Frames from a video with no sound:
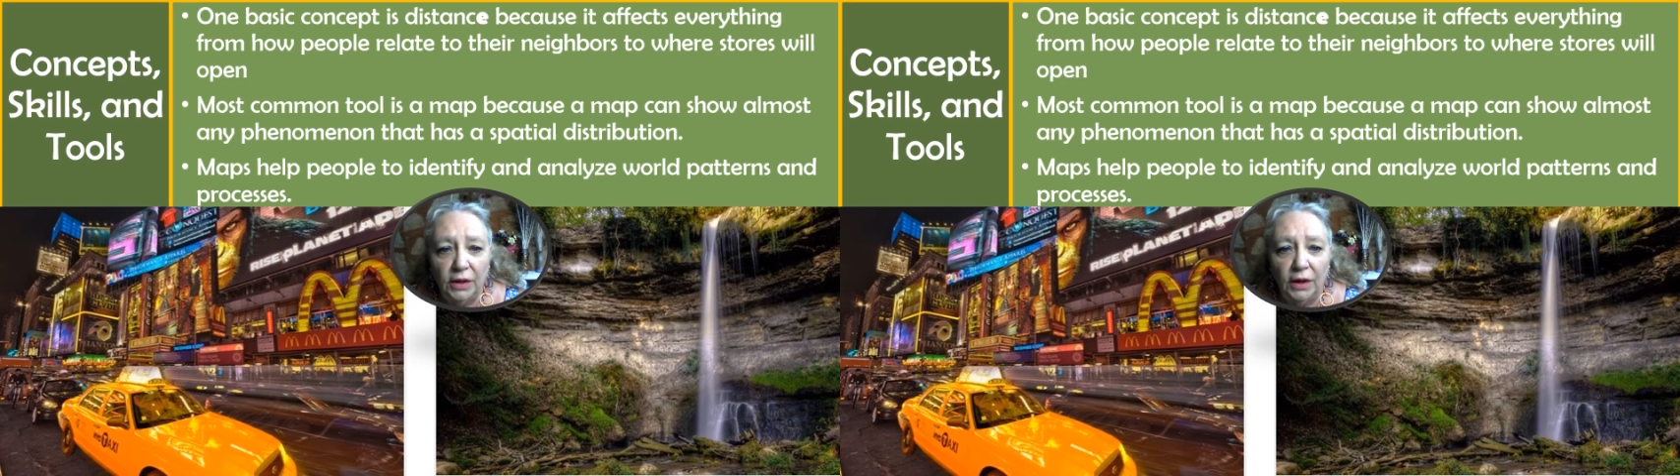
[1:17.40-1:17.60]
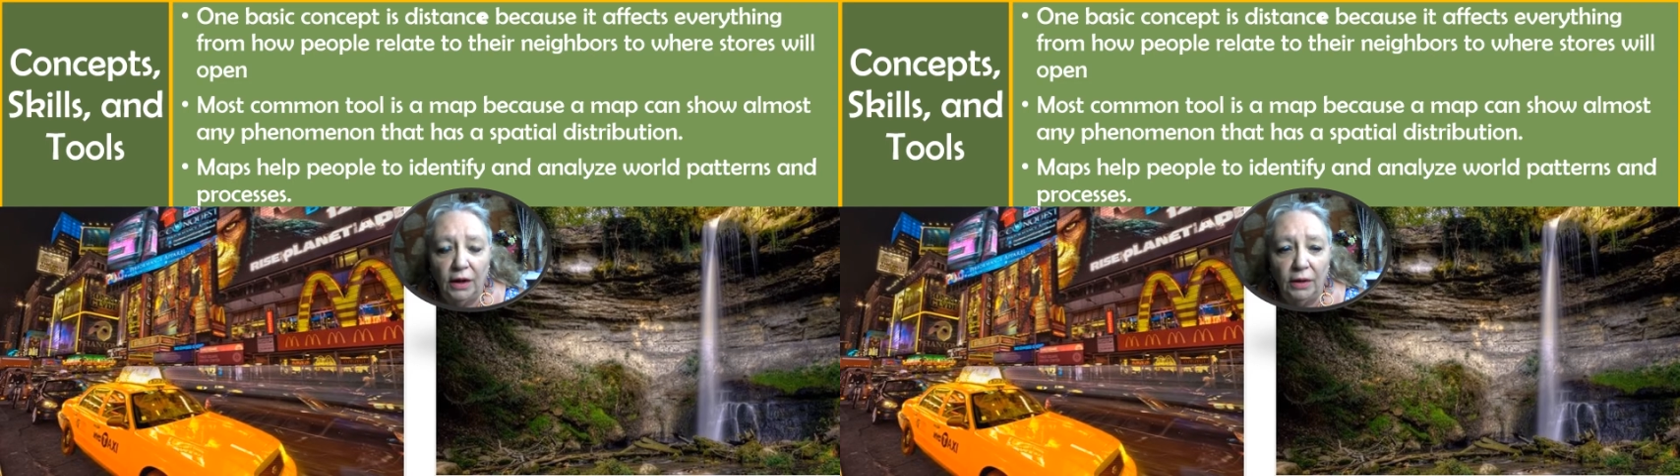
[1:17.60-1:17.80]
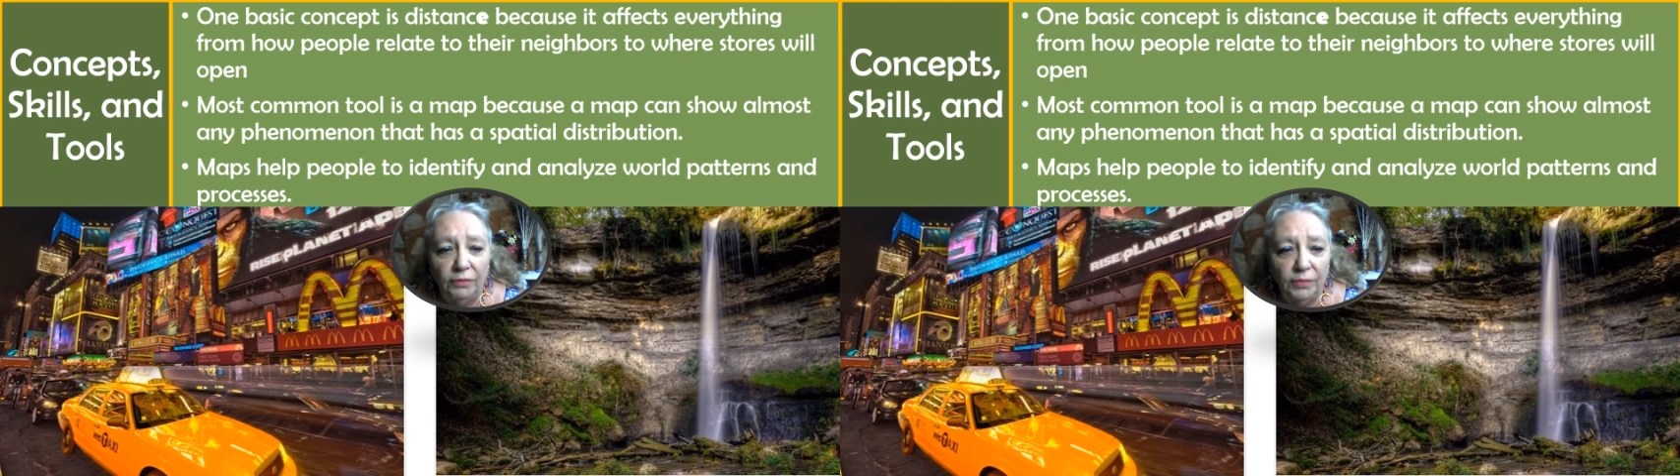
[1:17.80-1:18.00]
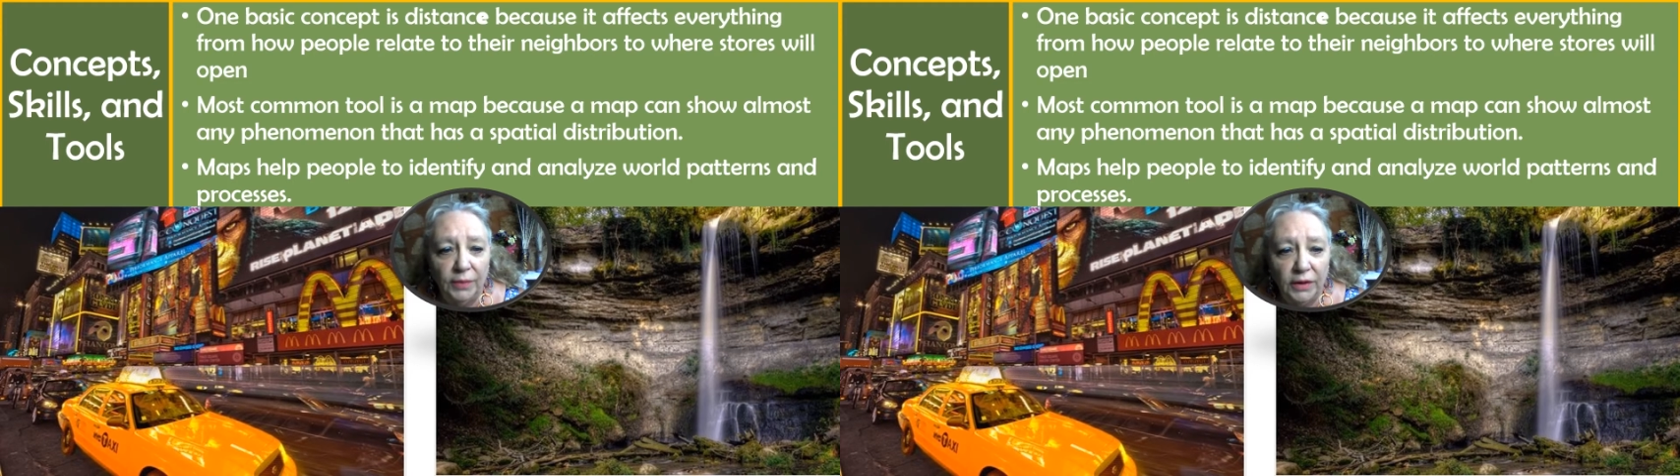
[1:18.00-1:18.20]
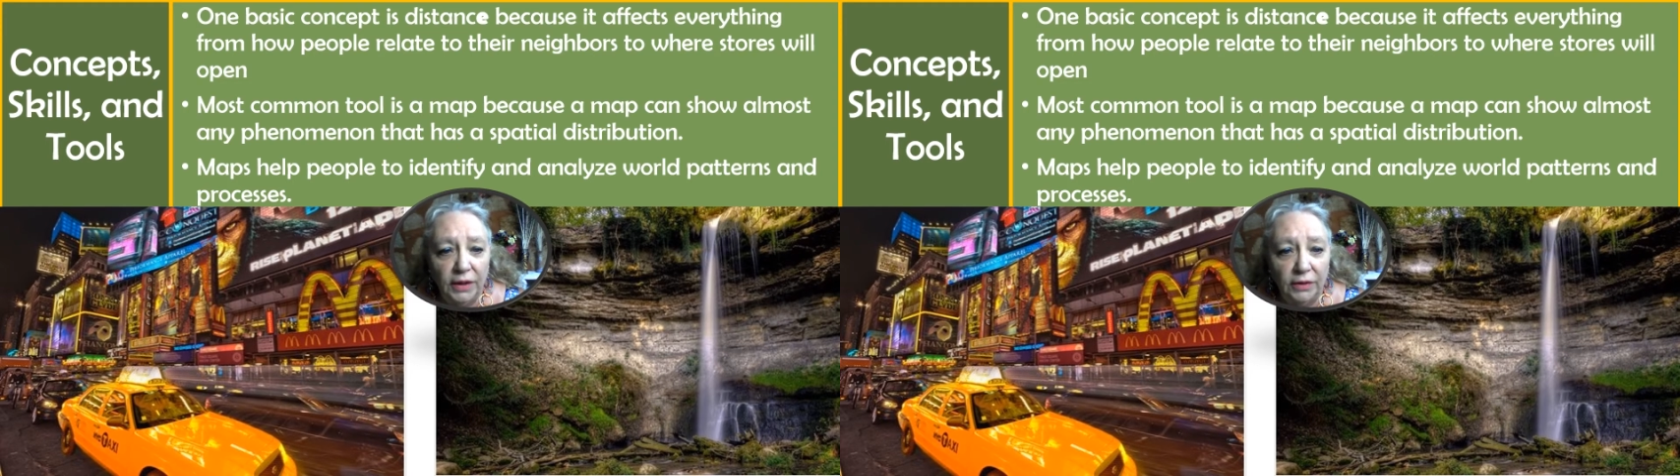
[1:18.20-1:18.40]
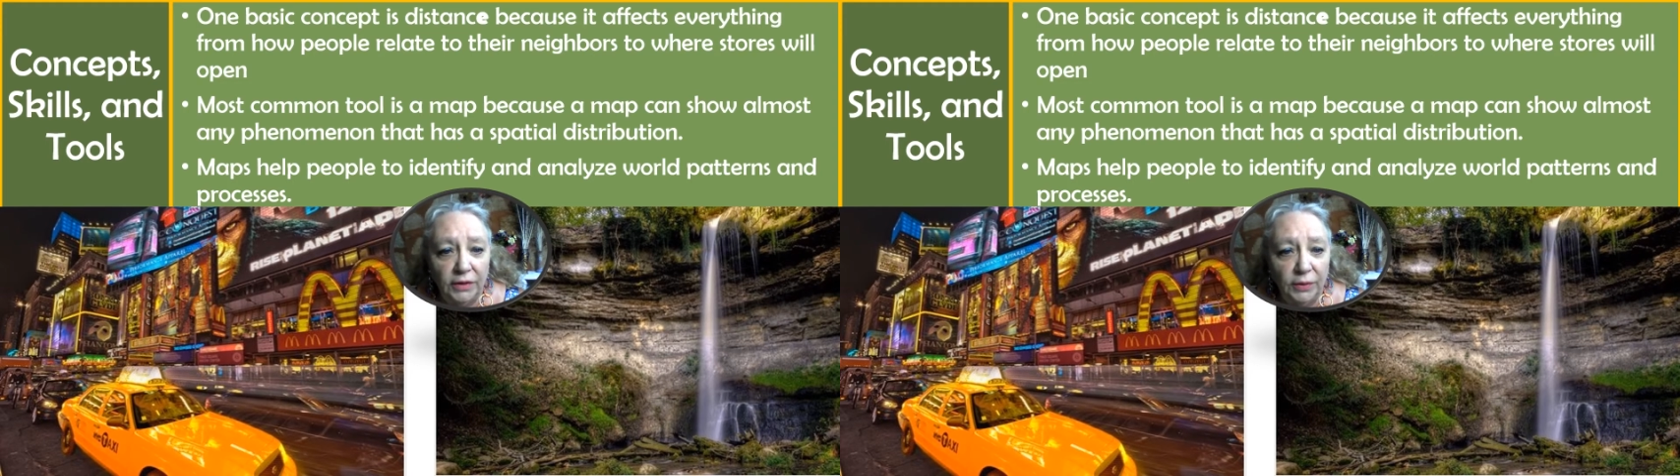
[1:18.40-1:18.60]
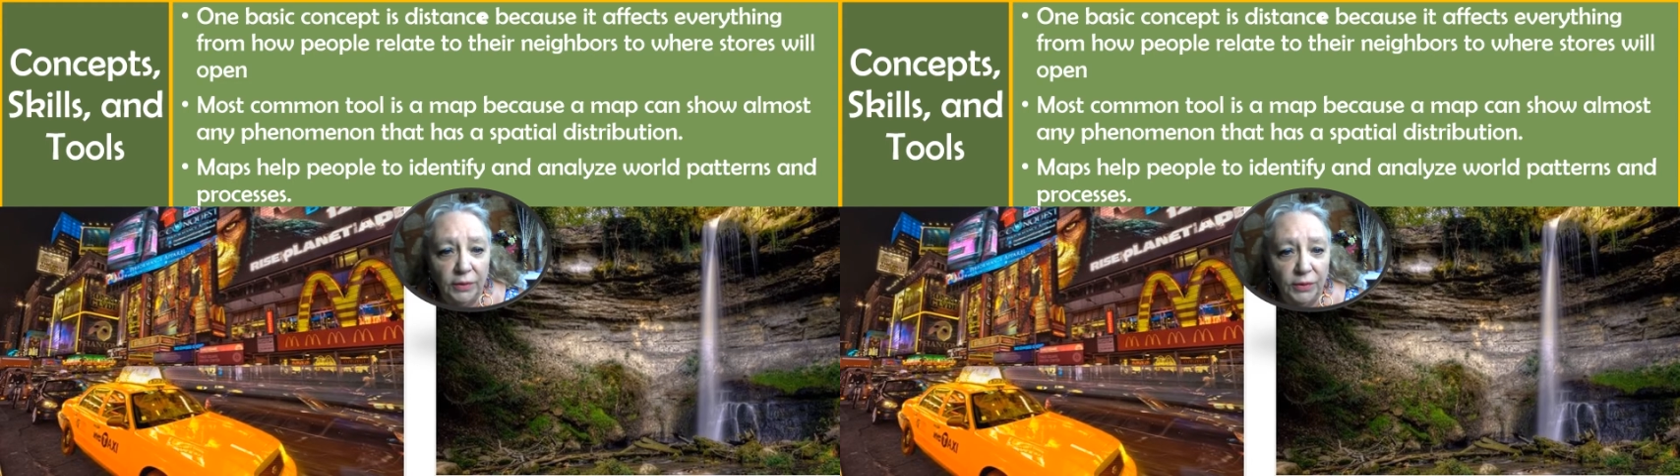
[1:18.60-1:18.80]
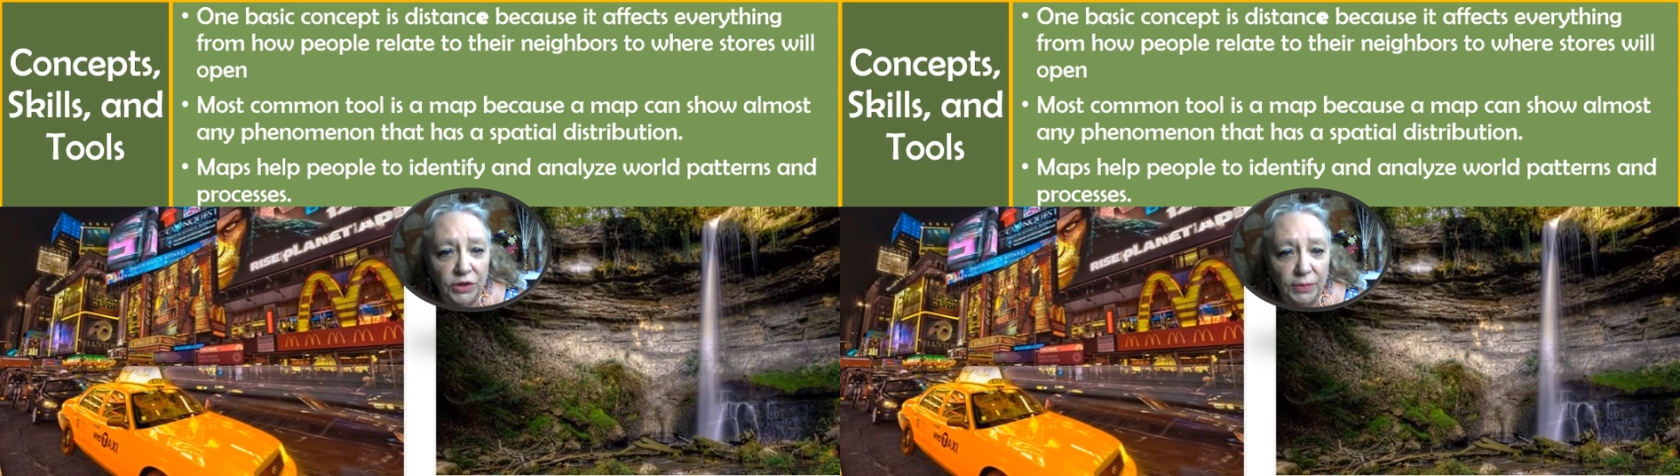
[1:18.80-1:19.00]
Familiarity
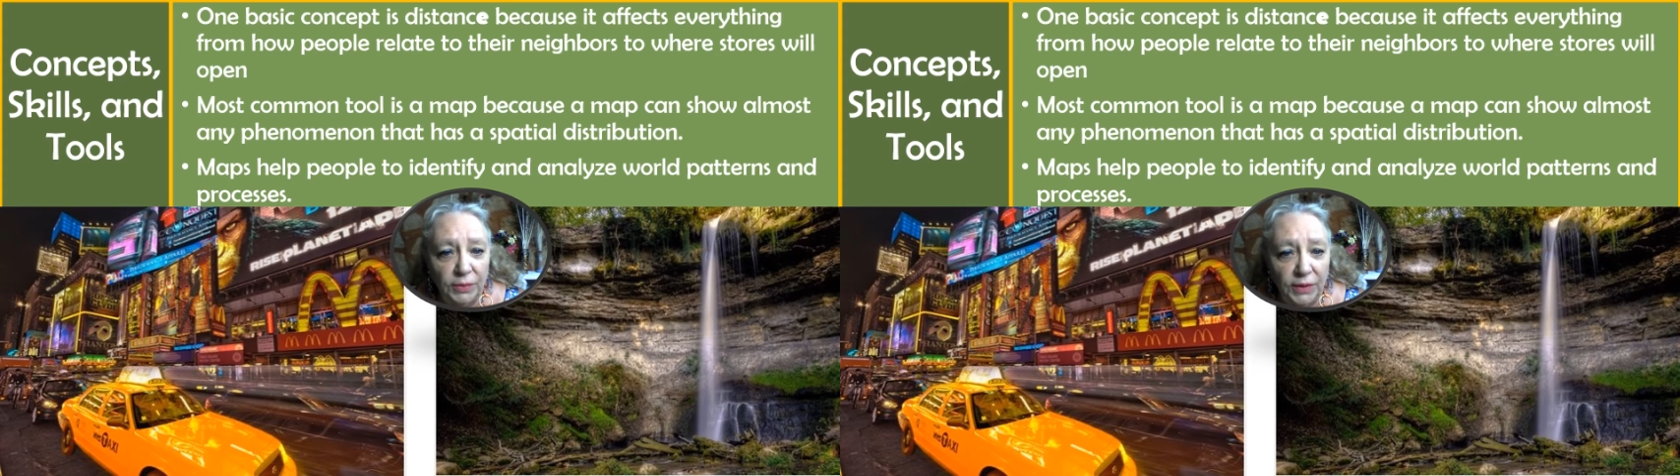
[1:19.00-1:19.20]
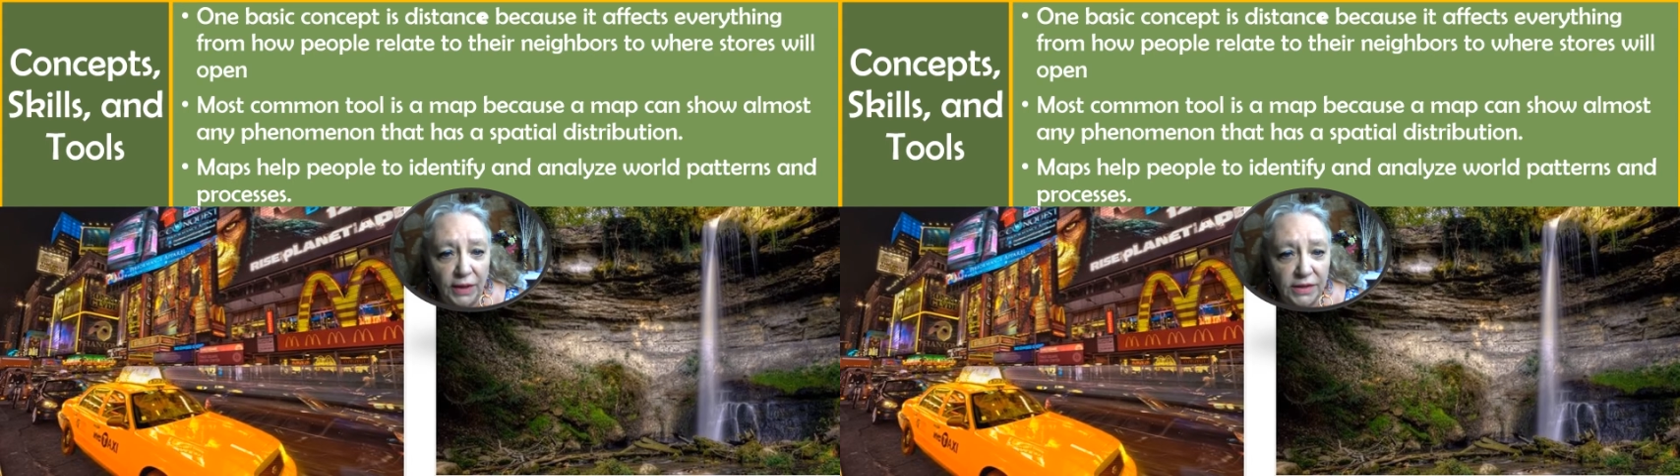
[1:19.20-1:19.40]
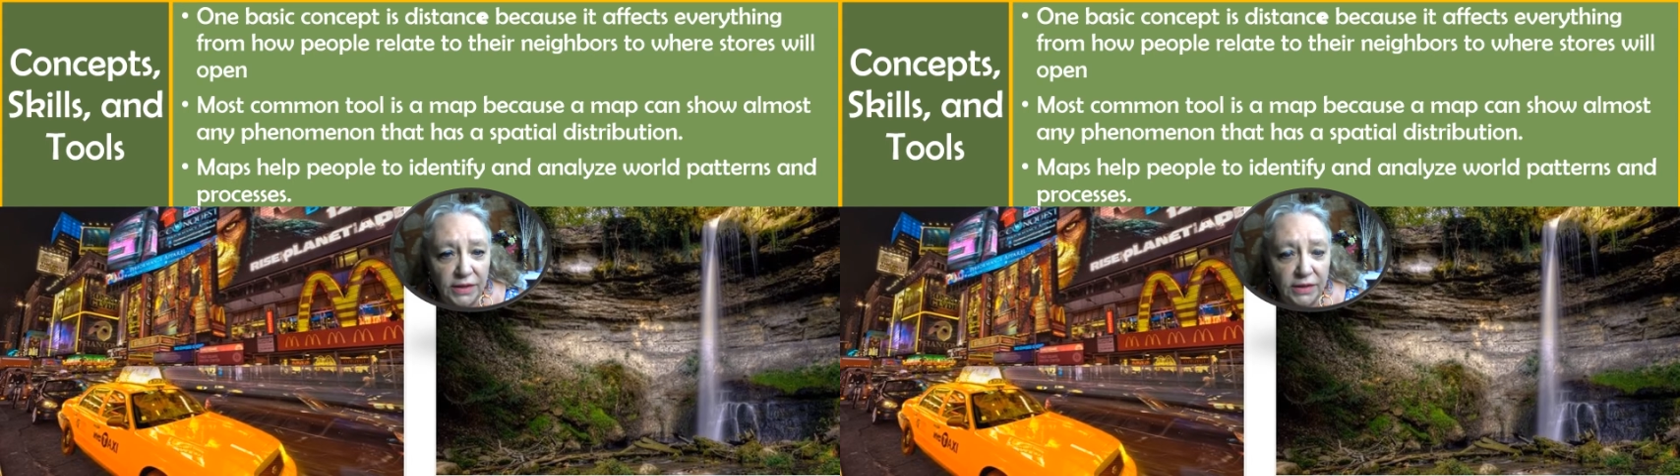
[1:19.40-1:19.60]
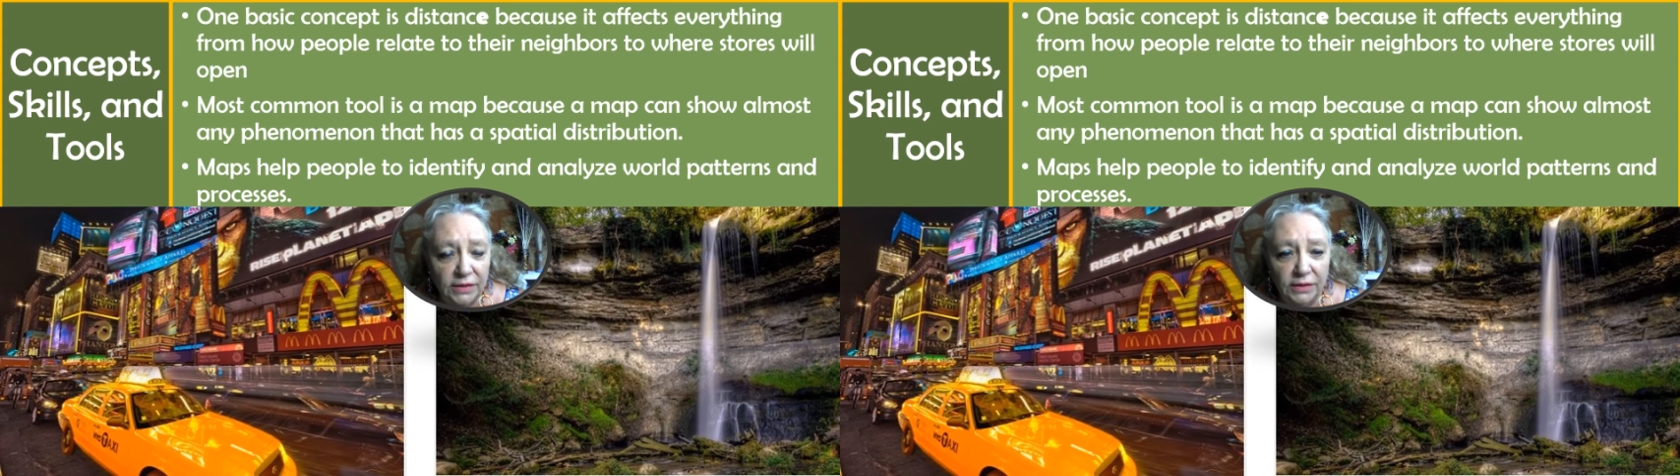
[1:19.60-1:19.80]
with GPS,